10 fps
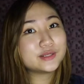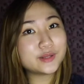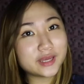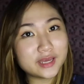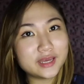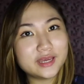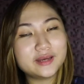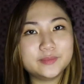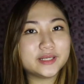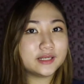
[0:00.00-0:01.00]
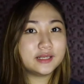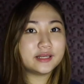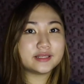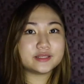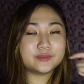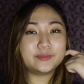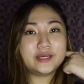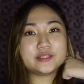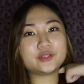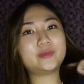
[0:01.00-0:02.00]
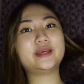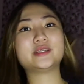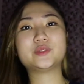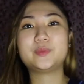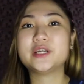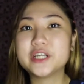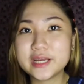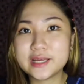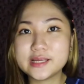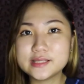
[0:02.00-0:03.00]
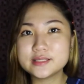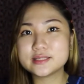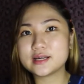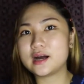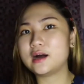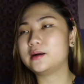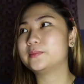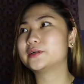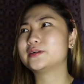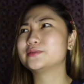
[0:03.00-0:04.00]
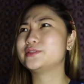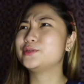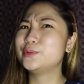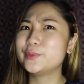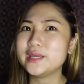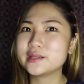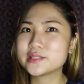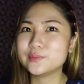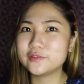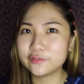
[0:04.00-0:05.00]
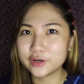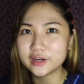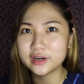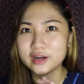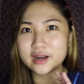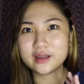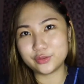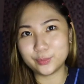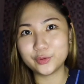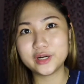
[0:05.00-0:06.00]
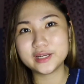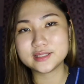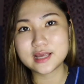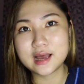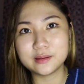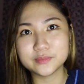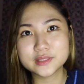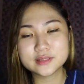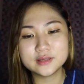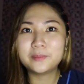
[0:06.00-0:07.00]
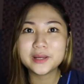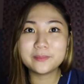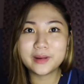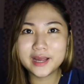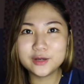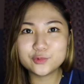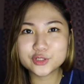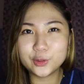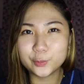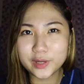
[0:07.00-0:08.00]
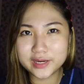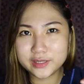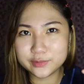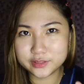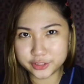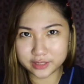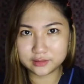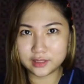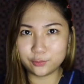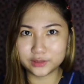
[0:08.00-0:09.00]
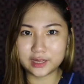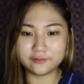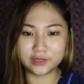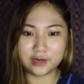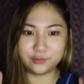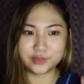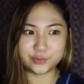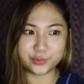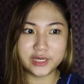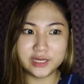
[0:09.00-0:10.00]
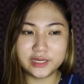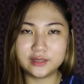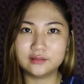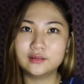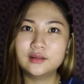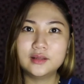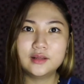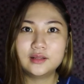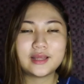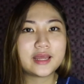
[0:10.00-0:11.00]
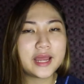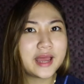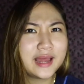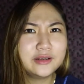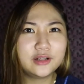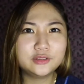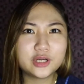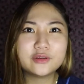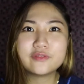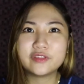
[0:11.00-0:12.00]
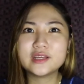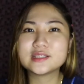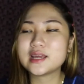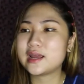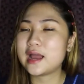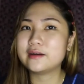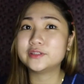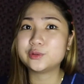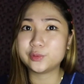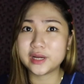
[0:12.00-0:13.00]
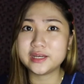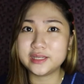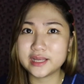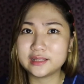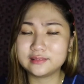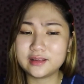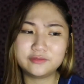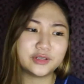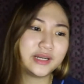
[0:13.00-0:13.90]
okay, because based on my experience, around 2 weeks before the board exams, my mind was already rejecting whatever I was reading. Like, I had a lot of things that I haven't read yet. Like, for